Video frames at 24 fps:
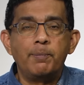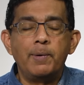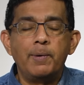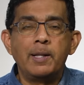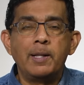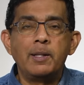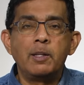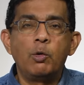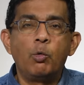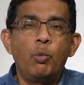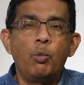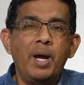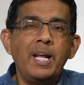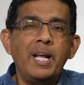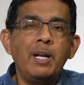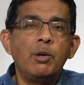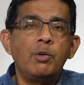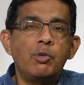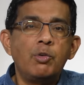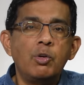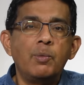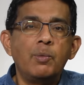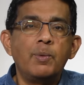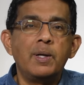And the way to
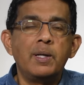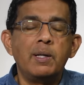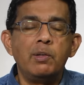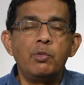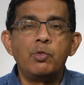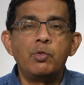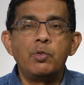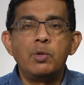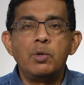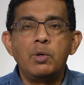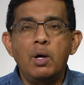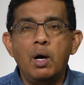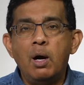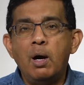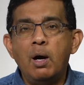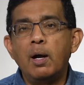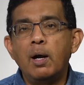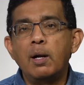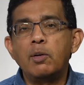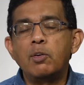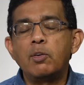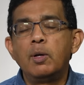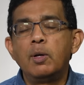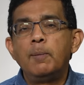do it is
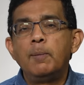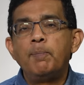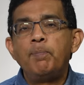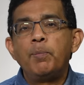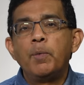not